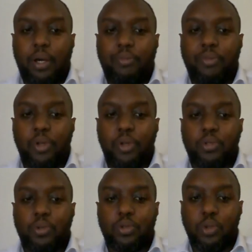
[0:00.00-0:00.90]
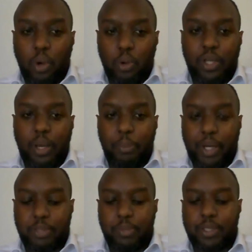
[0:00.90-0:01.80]
for you to own the
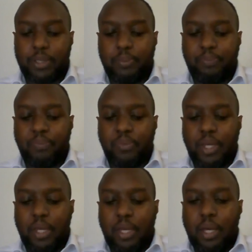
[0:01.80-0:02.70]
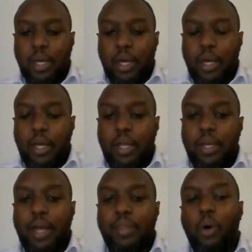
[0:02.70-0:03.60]
apartment.
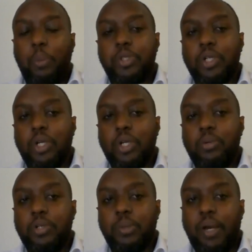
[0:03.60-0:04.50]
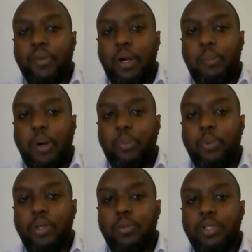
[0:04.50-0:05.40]
Another option which we have come up
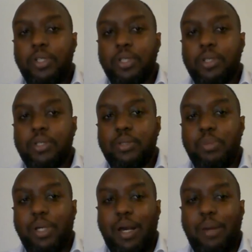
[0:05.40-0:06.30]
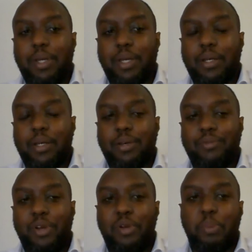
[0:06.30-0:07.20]
with, which is becoming
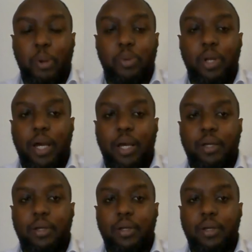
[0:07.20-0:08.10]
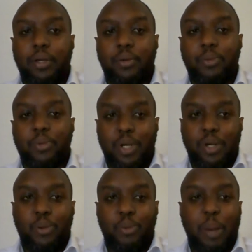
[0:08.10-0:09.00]
very popular,
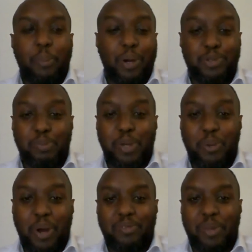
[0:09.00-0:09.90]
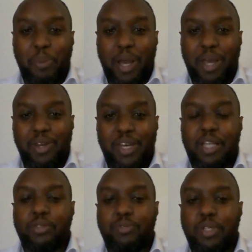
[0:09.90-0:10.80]
we are proud to be one of the
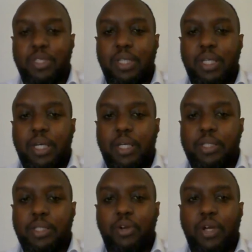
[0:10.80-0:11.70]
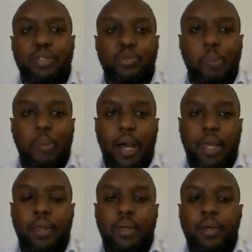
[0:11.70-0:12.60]
pioneers of it, is a rent to
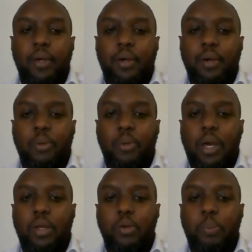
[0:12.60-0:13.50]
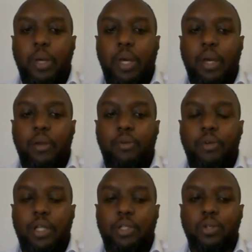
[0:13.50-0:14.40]
buy, where you pay
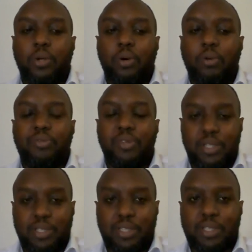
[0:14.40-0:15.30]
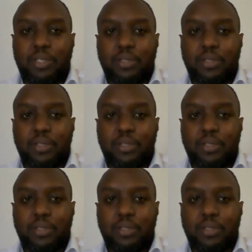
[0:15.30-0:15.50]
rental fees